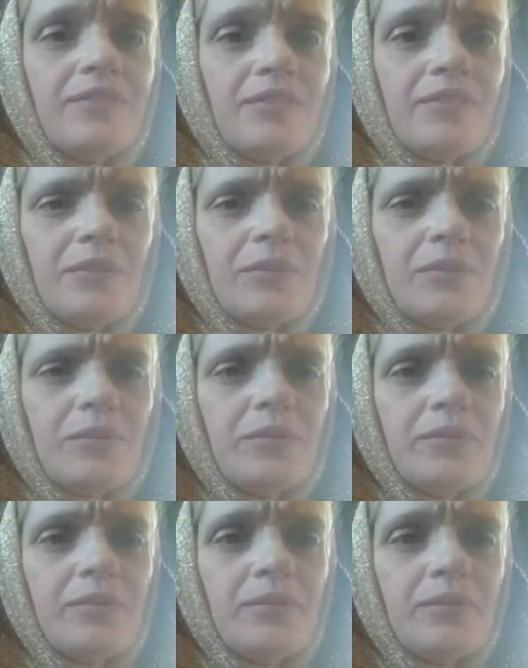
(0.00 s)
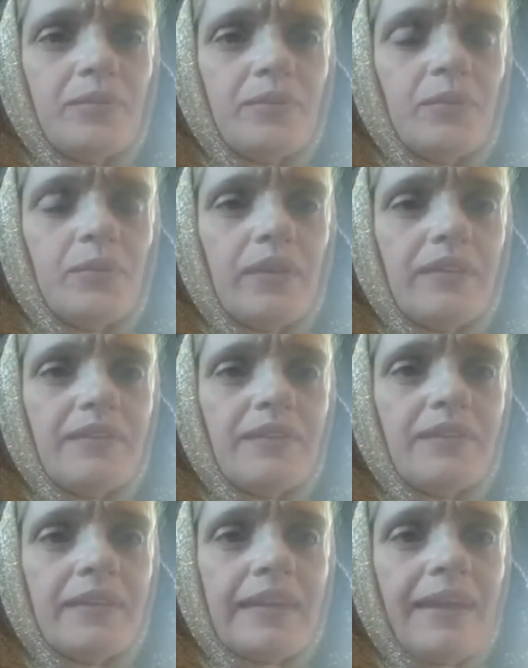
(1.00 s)
to what's
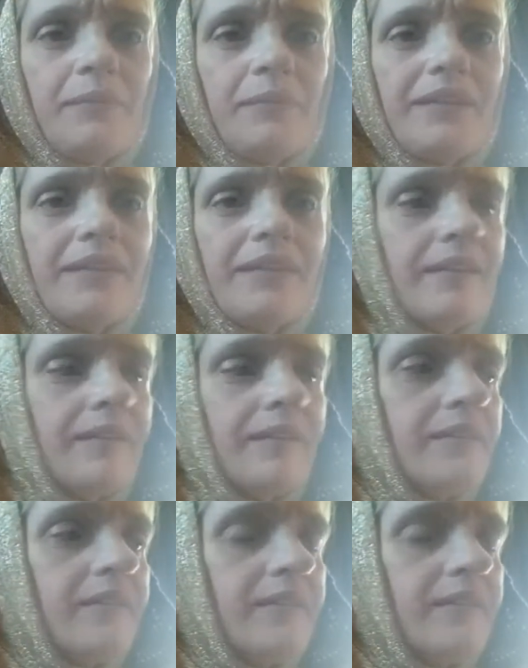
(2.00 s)
going to happen in the end.